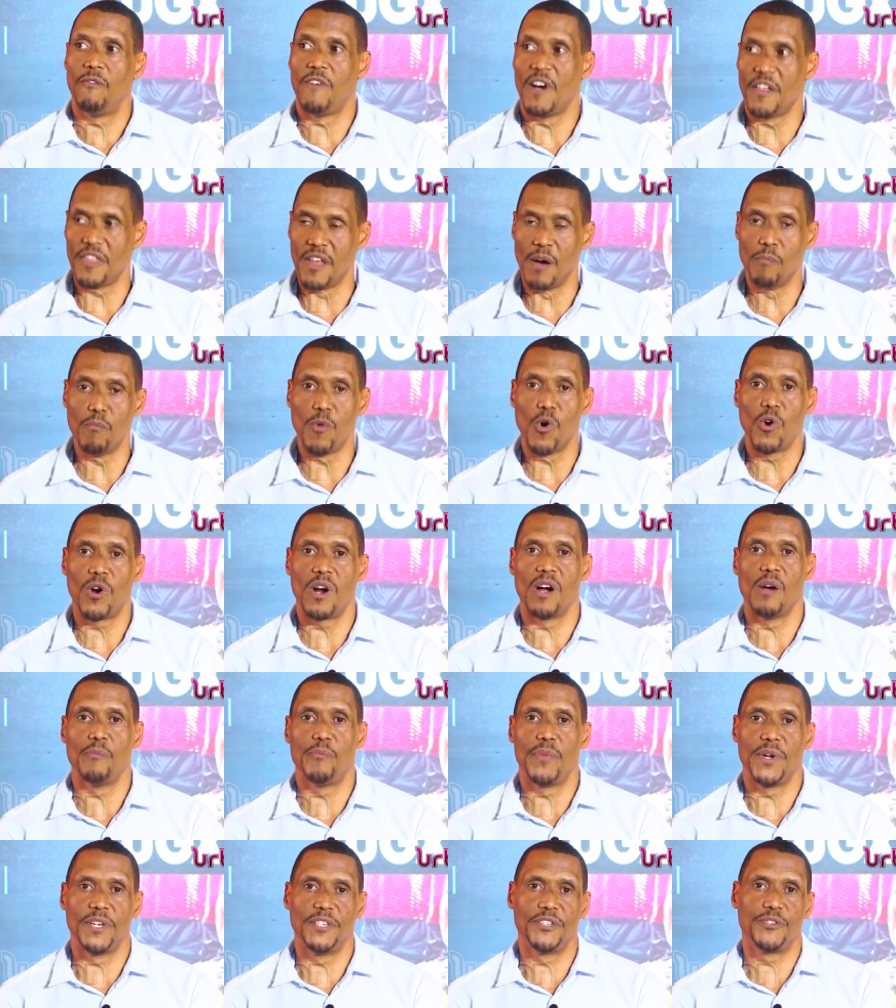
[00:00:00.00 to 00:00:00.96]
Furthermore,
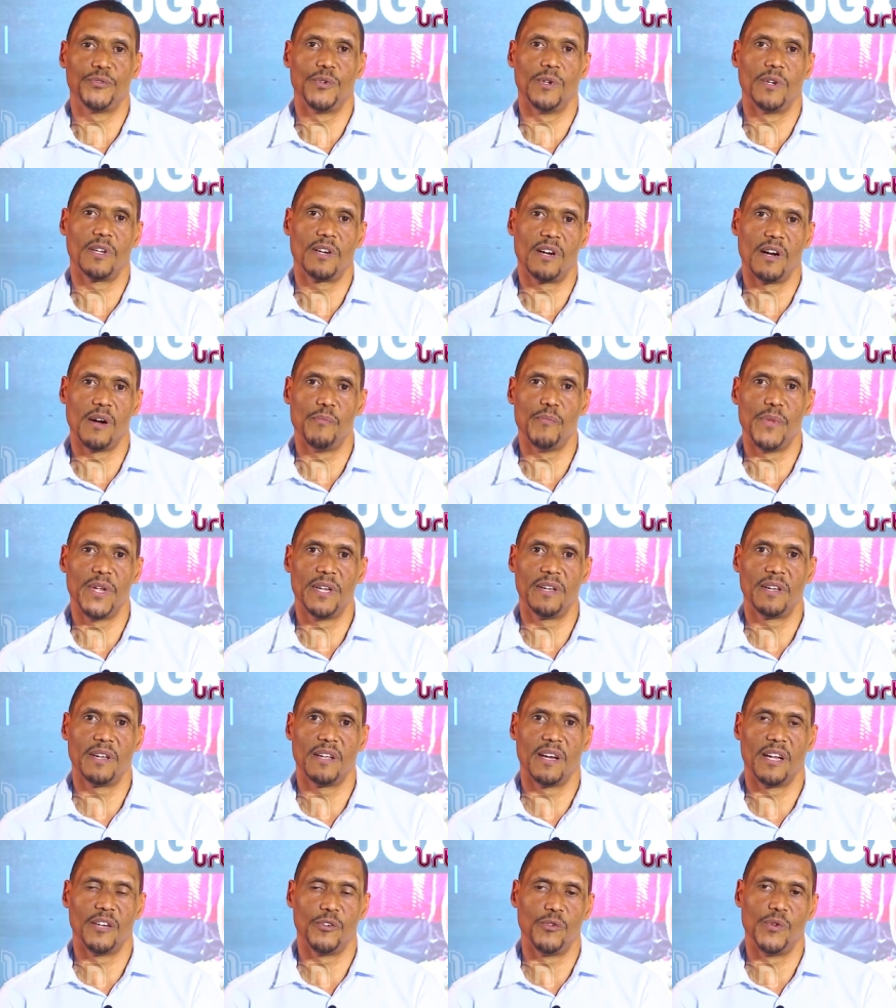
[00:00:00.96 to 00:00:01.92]
campaigns will come
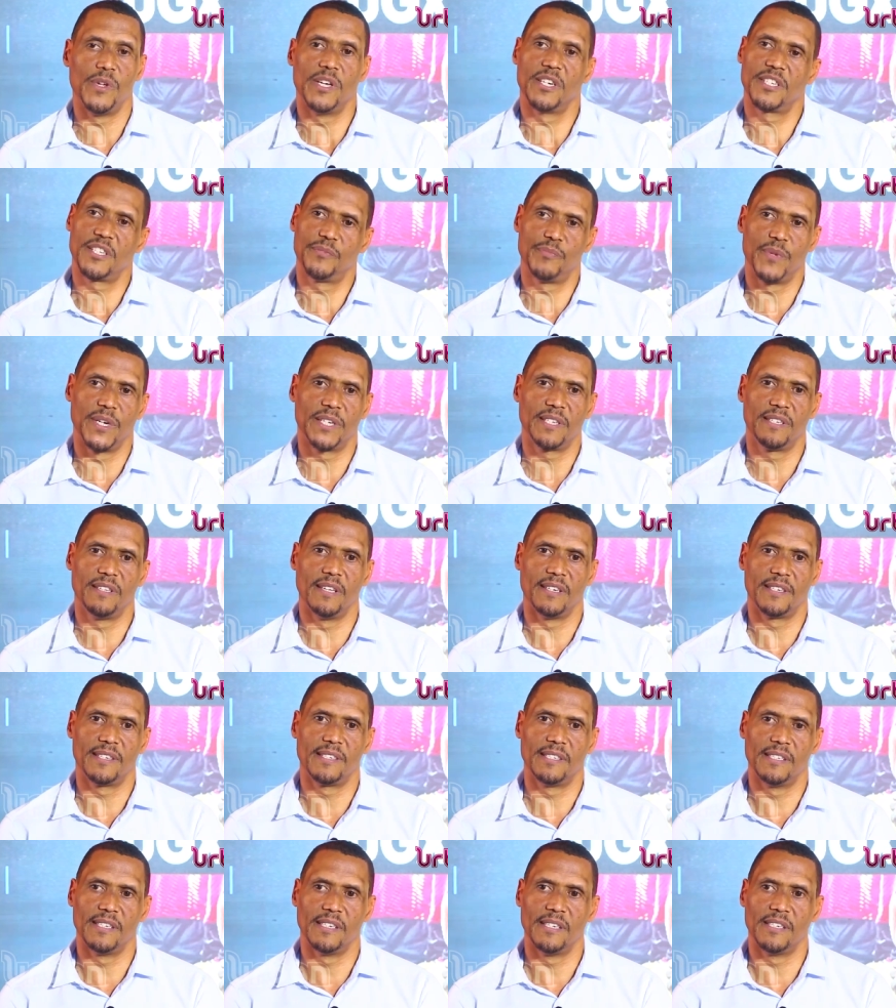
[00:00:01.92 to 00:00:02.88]
in, and we expect
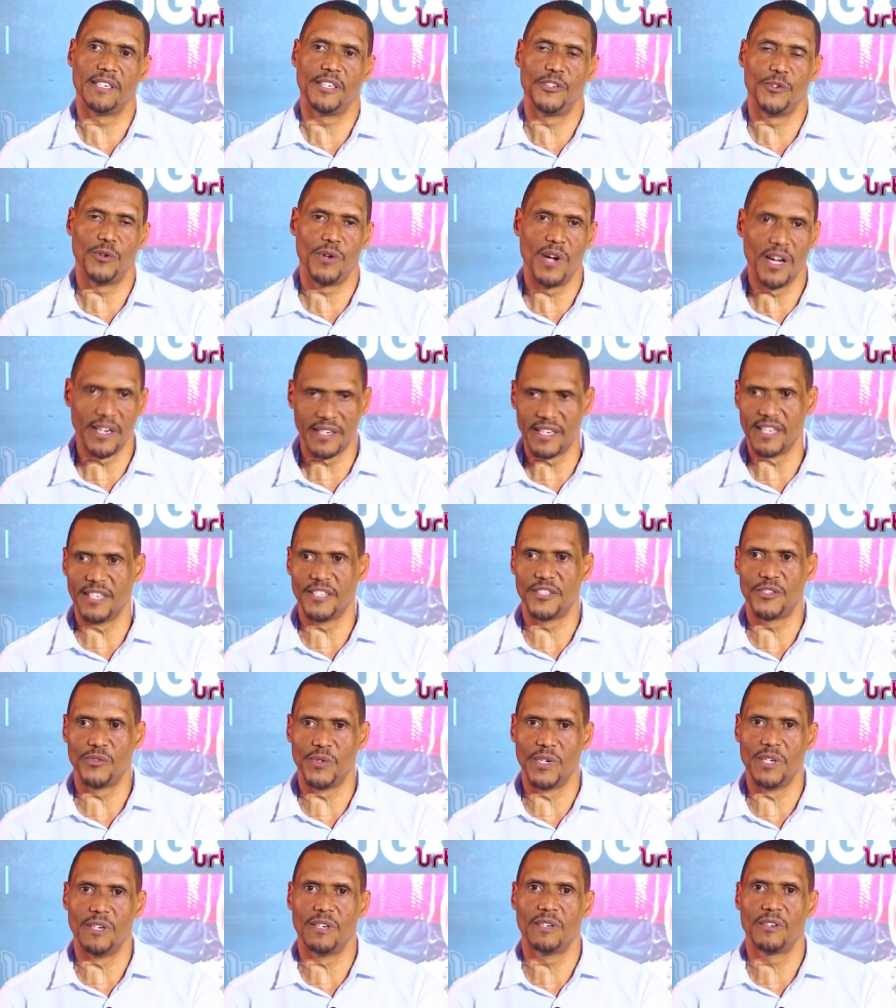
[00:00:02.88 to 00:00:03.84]
that uh,
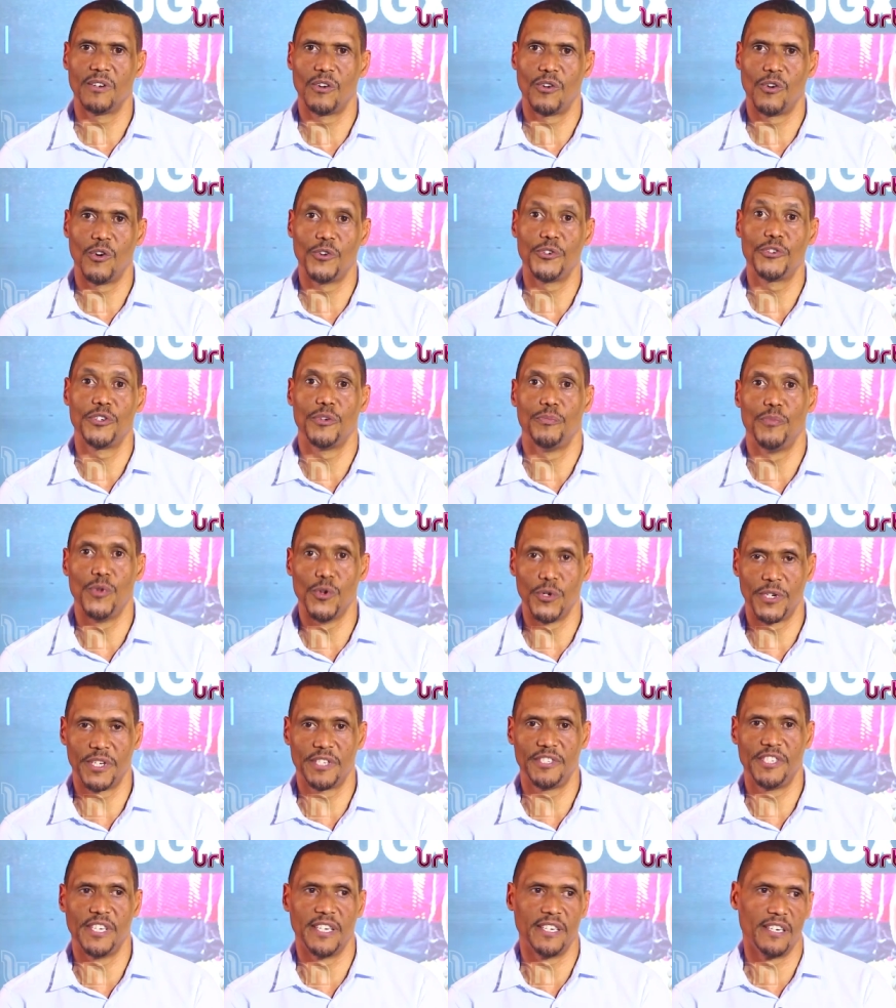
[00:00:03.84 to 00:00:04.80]
Ugandans will
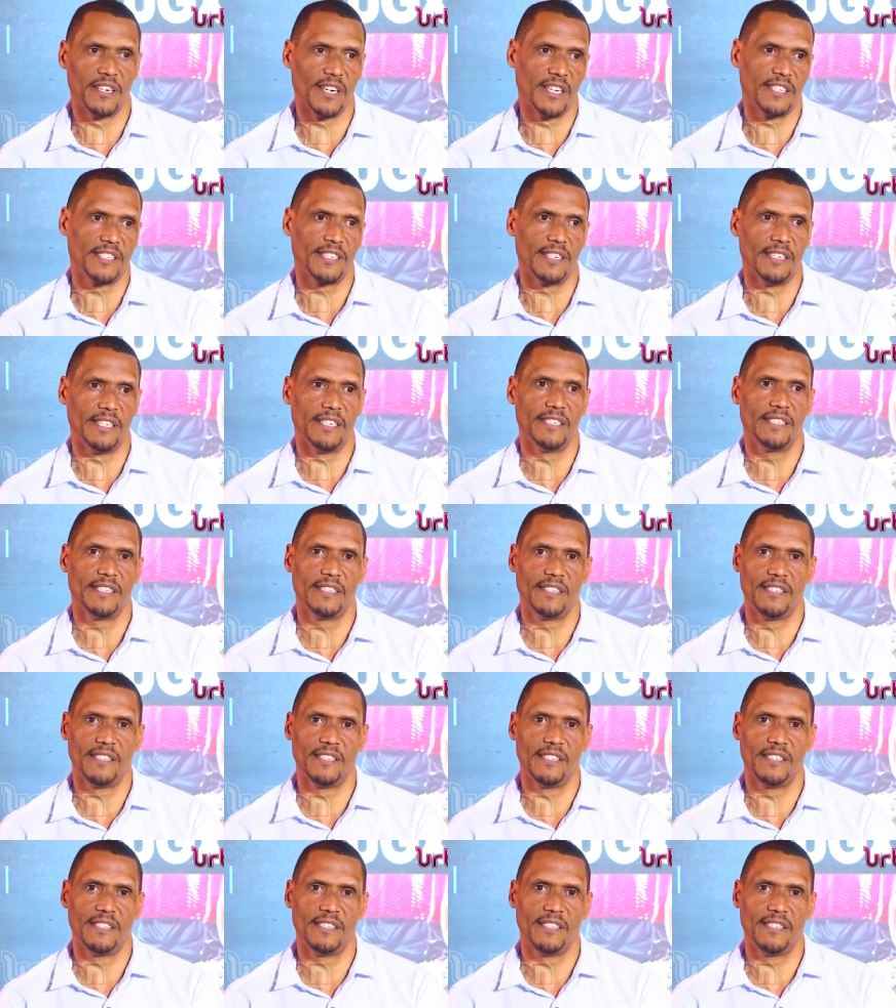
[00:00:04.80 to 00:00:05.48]
contribute generously